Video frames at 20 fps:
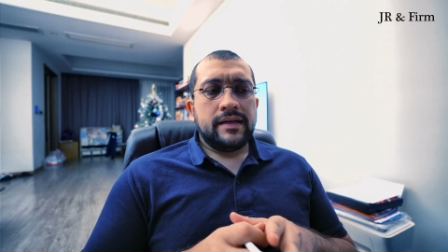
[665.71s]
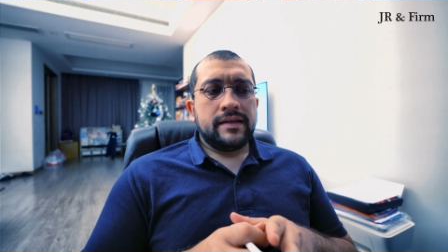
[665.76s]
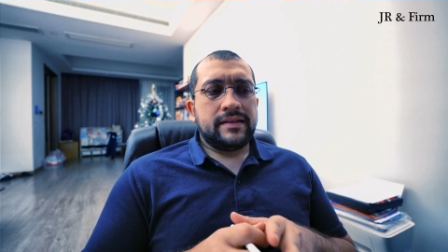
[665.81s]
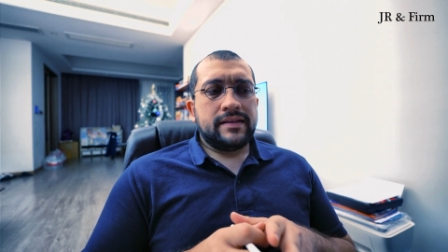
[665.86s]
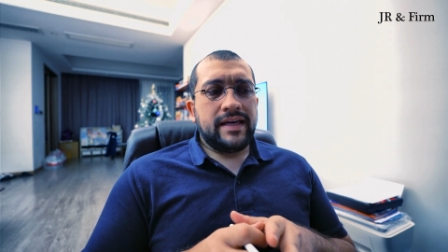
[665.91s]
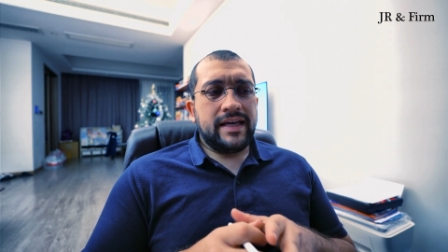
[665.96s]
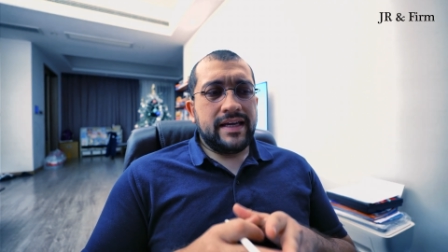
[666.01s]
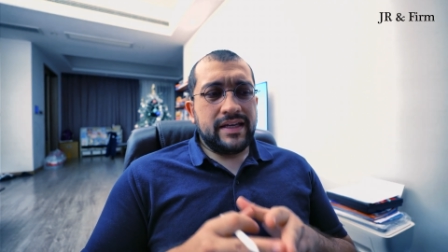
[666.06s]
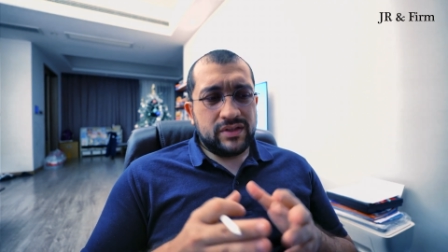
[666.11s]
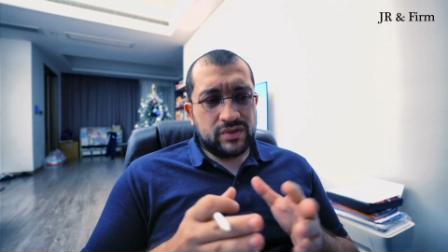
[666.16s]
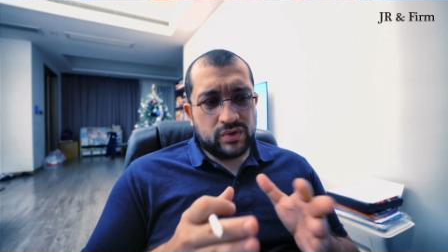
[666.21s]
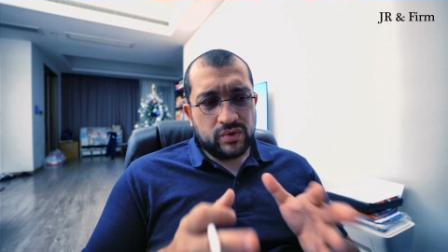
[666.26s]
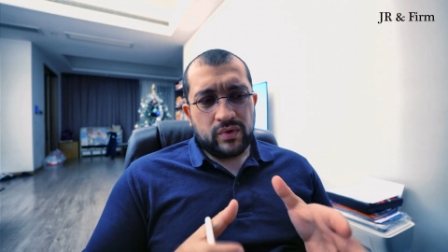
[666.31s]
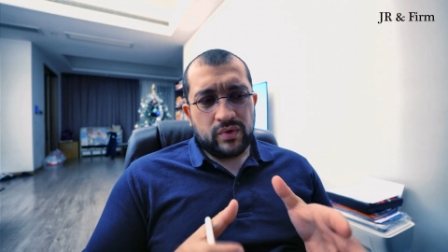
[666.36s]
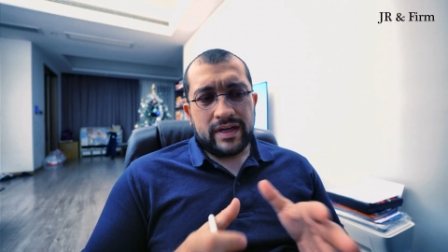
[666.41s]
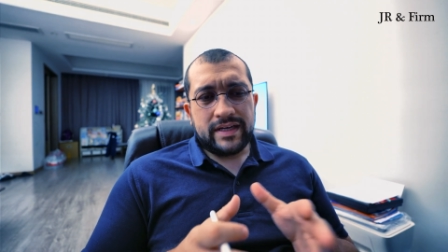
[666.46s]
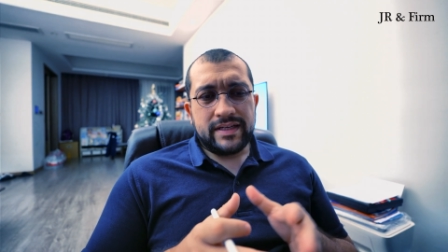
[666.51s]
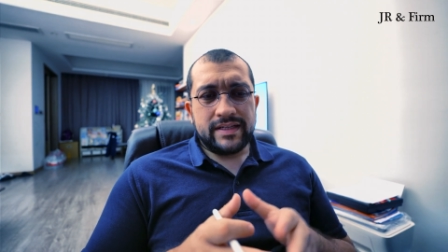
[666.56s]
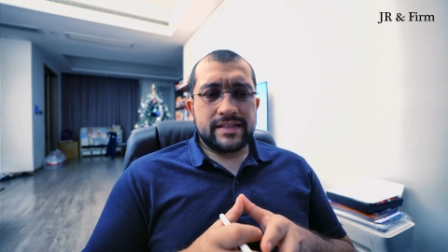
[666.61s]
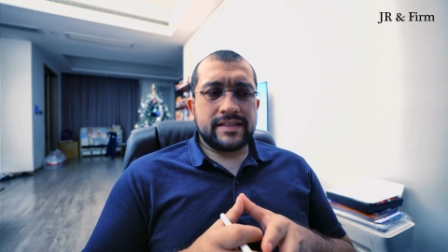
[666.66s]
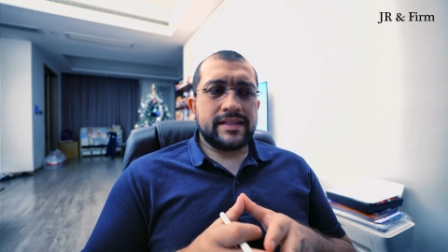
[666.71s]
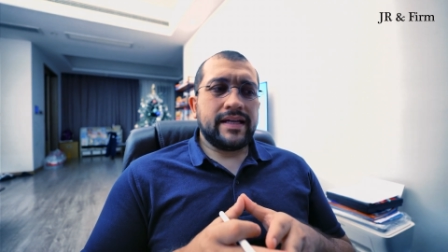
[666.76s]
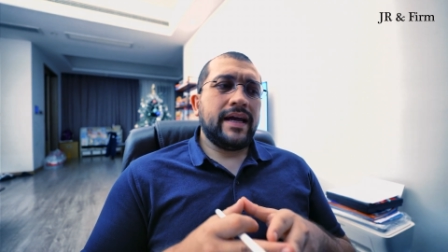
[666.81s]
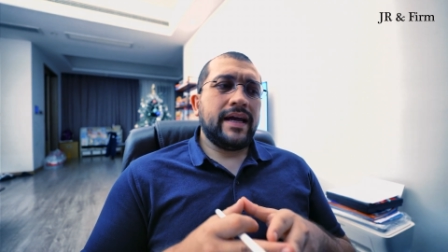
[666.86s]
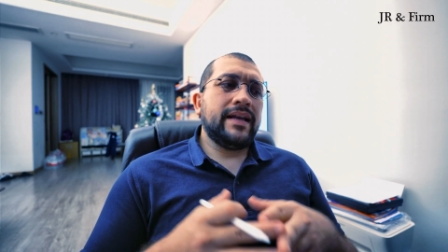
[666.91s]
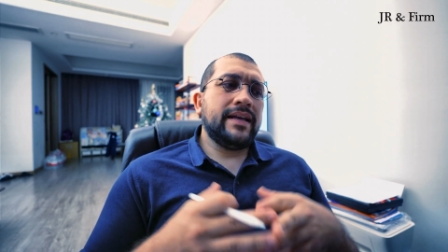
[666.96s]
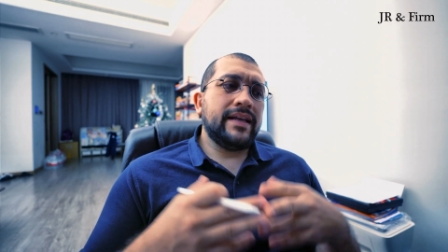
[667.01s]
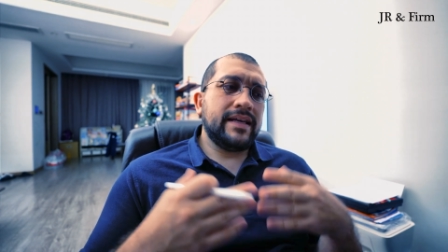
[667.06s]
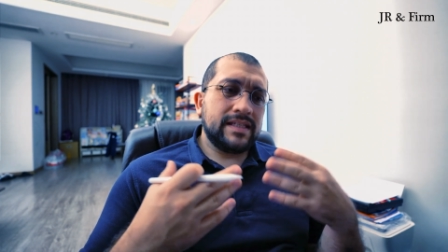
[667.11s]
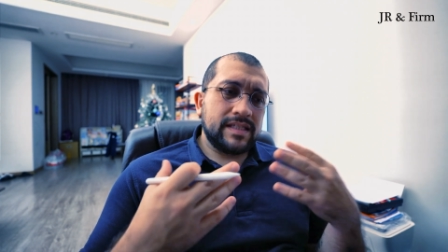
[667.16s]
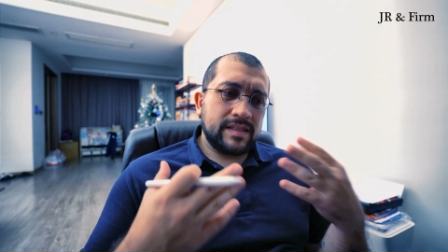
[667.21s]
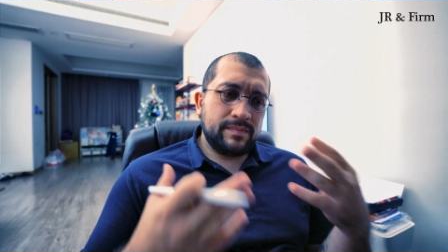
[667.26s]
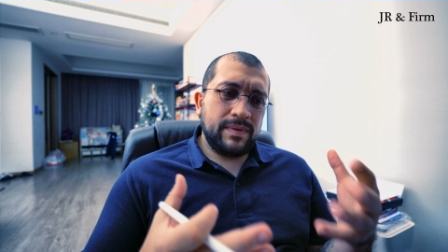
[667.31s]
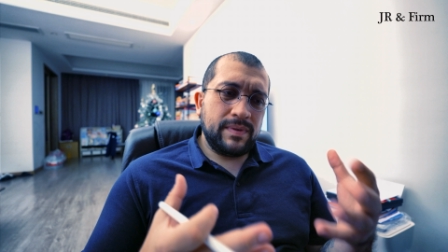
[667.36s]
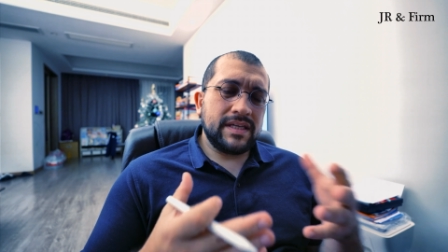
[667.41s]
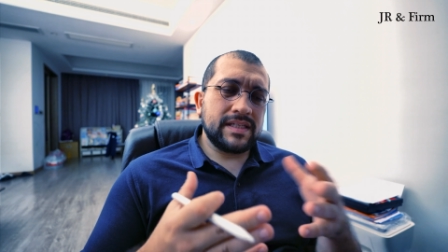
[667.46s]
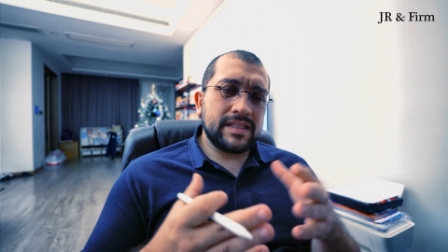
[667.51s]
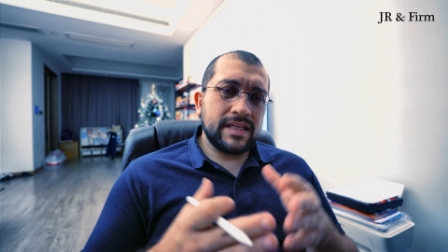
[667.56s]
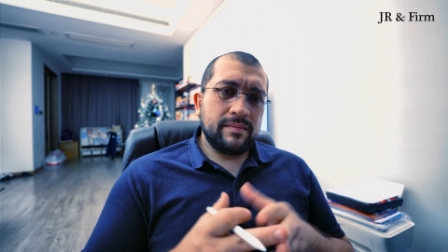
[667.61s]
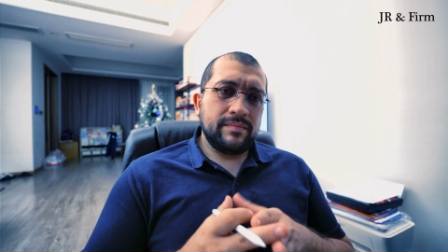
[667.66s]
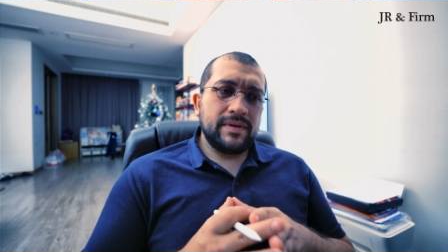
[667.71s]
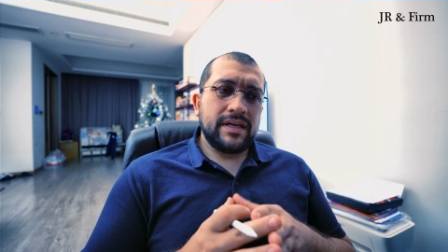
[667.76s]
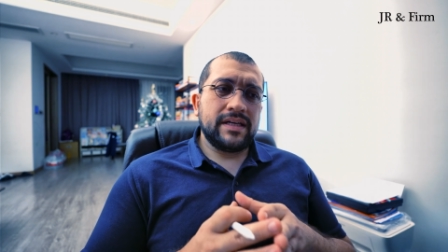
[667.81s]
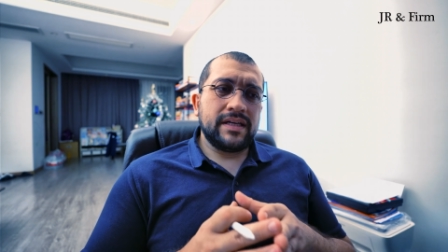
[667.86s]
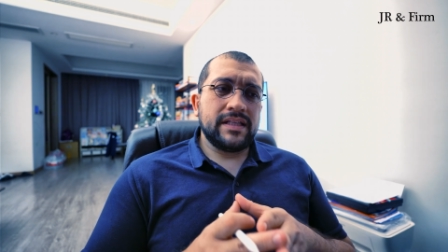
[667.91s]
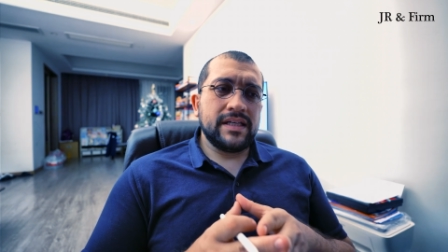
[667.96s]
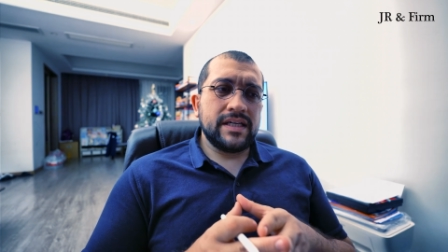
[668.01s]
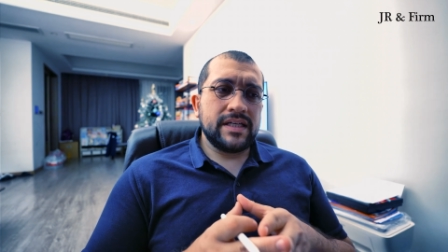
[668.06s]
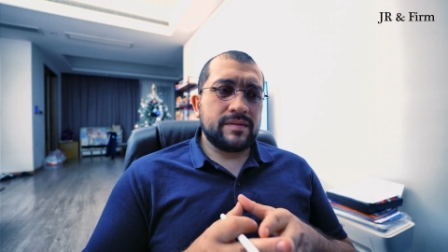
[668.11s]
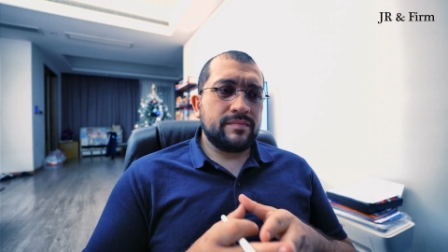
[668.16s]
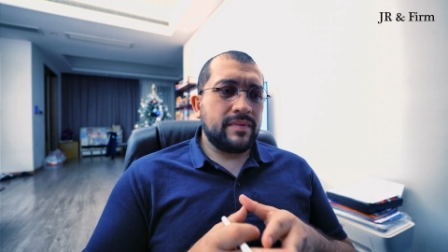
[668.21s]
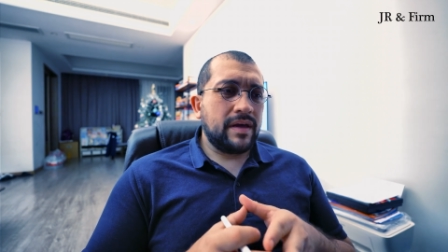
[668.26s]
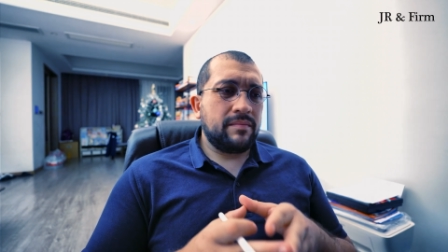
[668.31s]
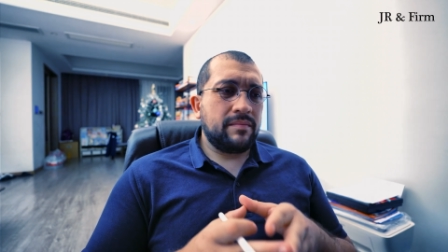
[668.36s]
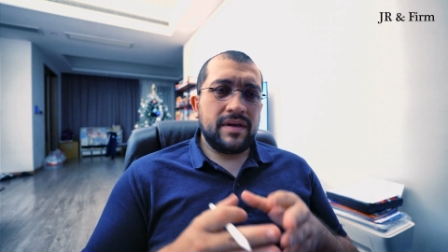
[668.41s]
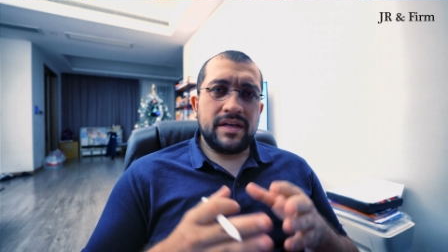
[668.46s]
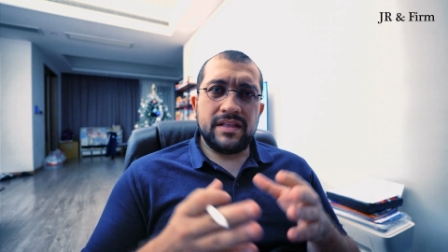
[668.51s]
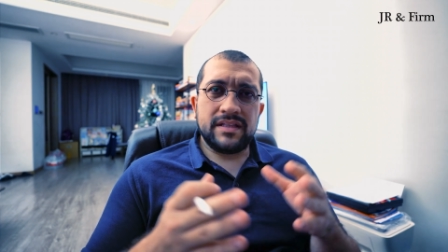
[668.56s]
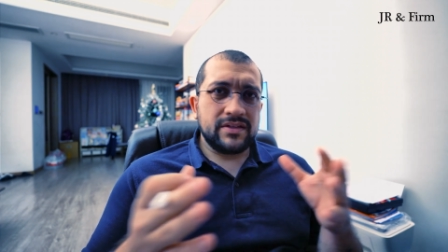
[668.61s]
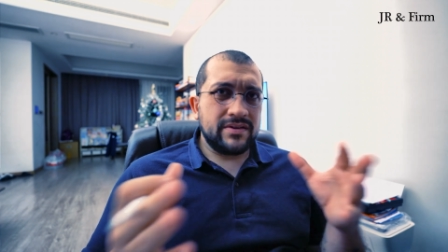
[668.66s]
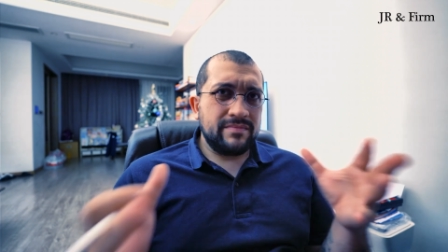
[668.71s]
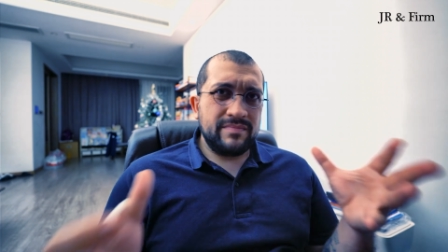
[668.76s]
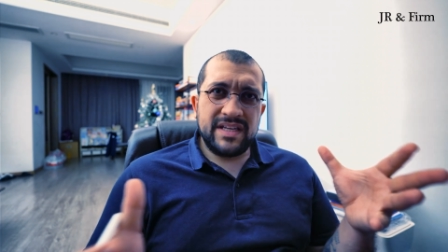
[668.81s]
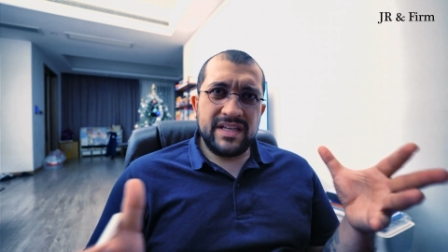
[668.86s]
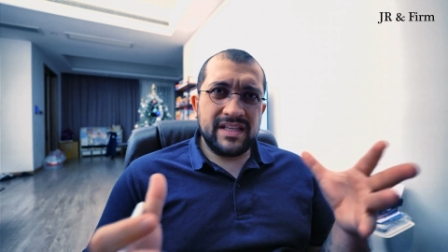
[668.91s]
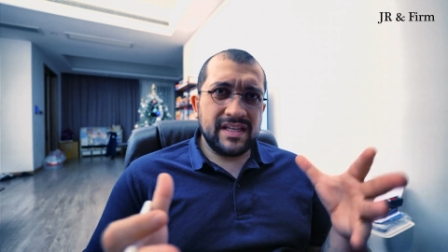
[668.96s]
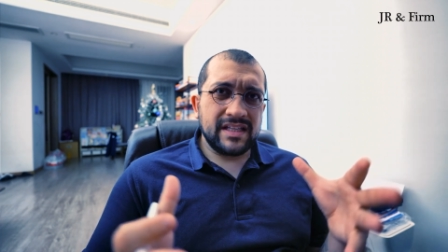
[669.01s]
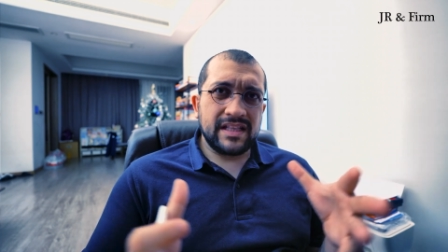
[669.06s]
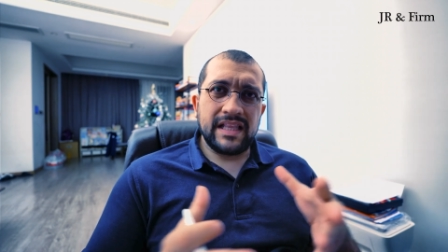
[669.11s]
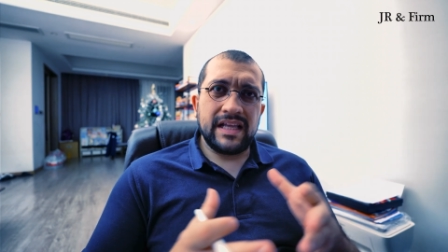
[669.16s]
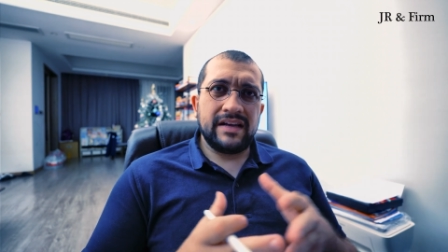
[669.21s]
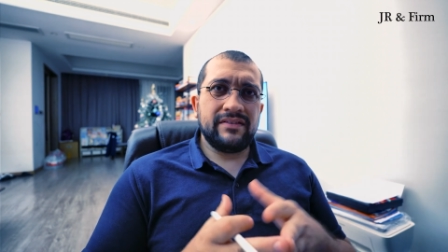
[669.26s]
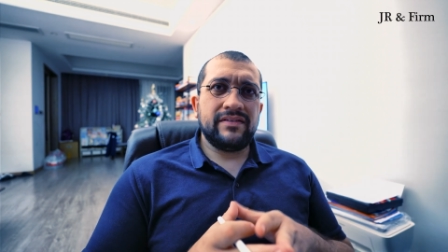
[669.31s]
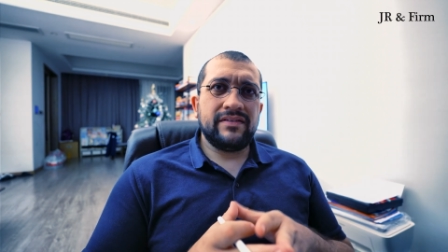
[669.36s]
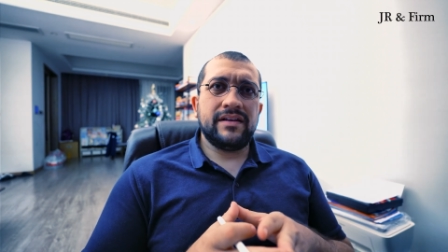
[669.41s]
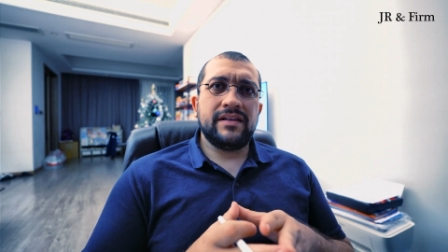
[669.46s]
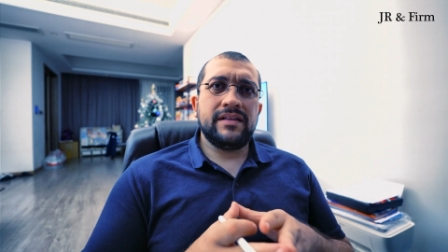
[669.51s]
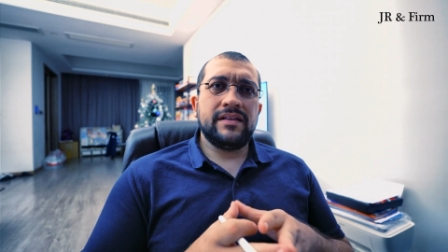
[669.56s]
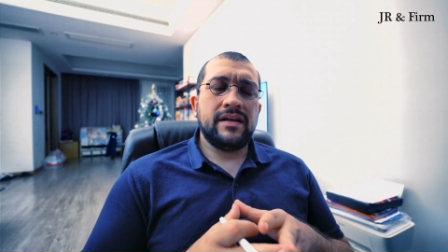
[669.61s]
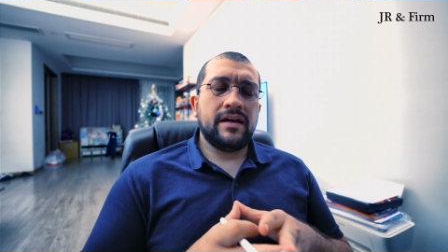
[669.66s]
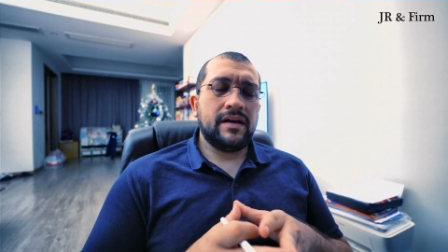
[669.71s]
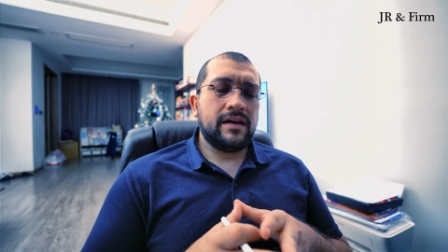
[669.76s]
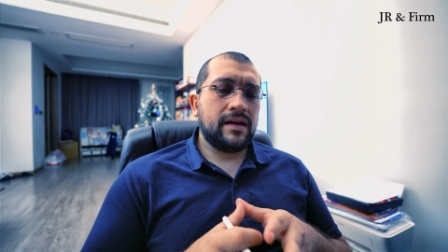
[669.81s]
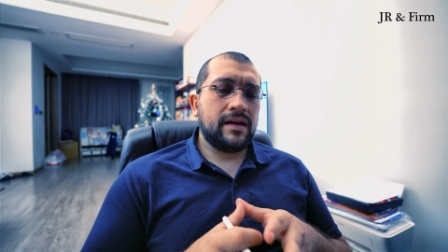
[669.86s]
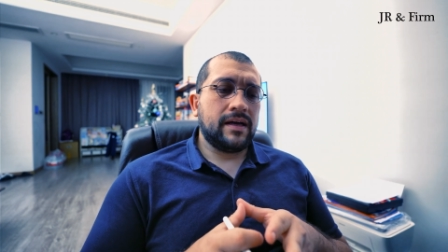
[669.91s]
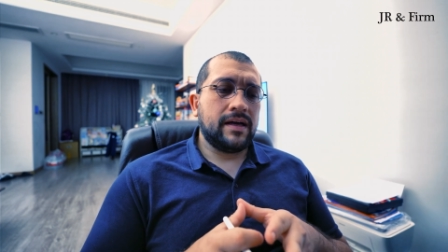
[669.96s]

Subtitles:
They do understand, they speak some English, maybe intermediate level,